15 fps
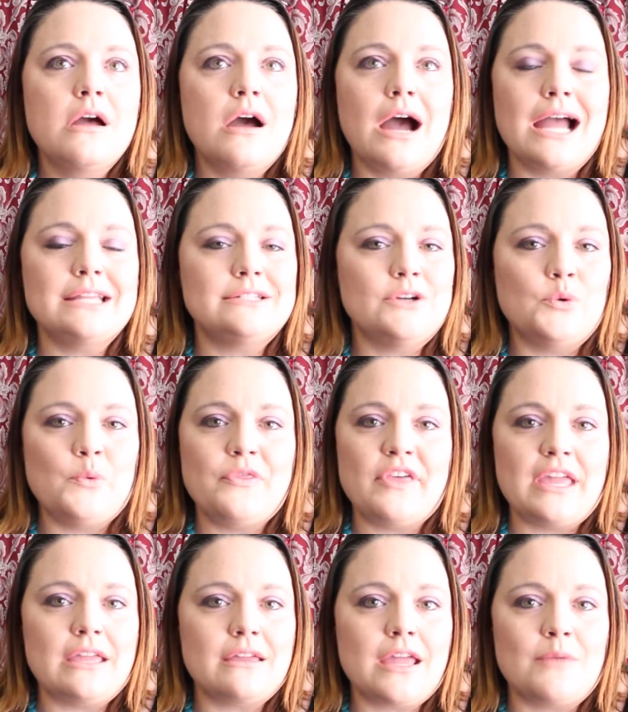I don't
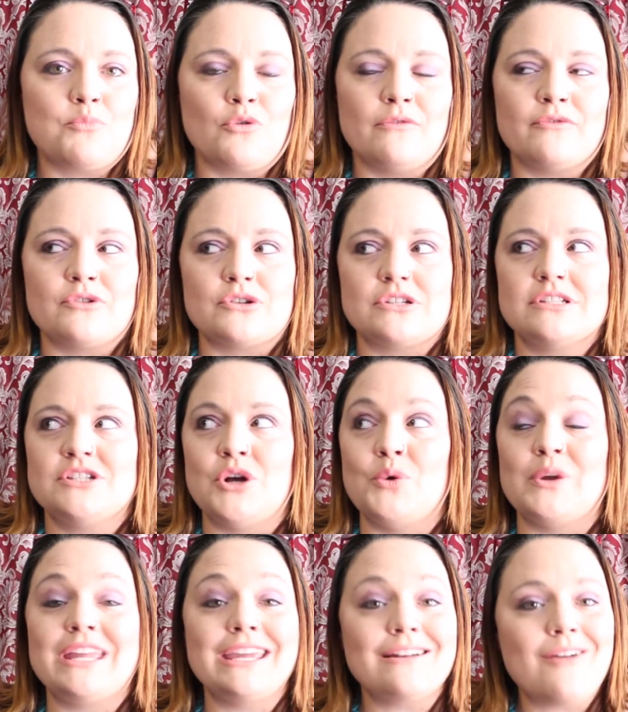think April 1st.
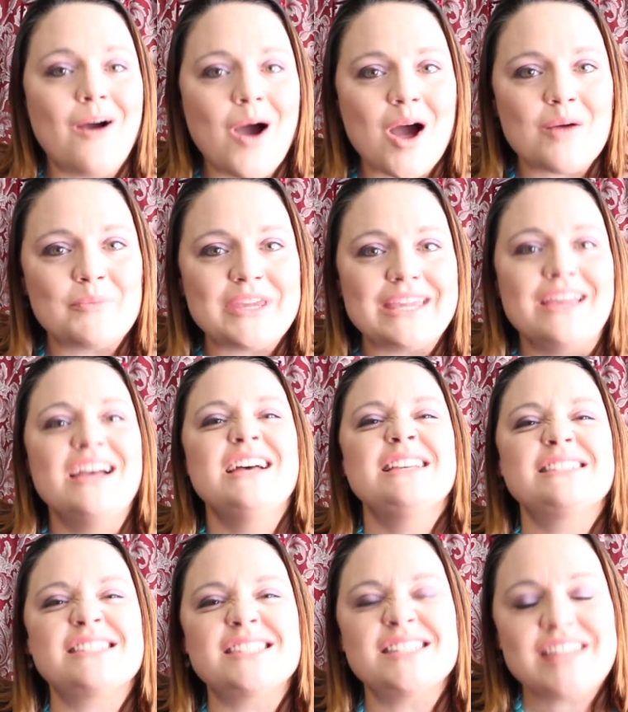So get a hobby,
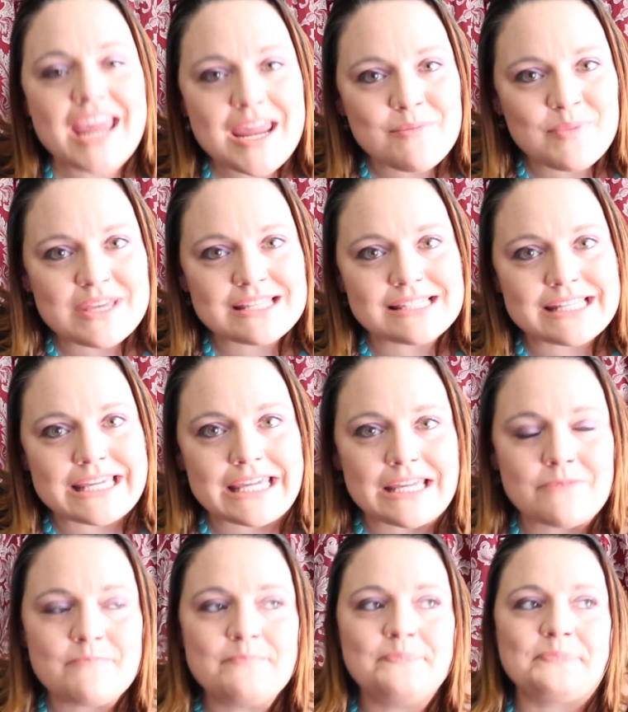stay
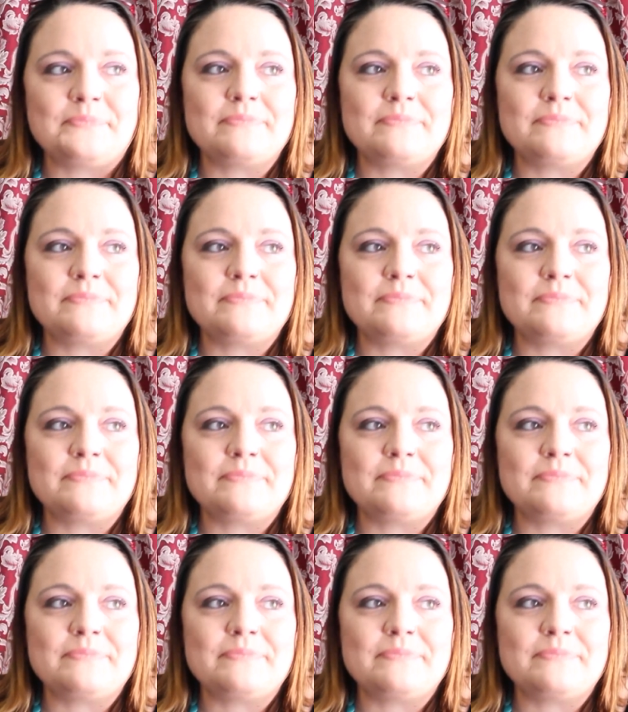busy,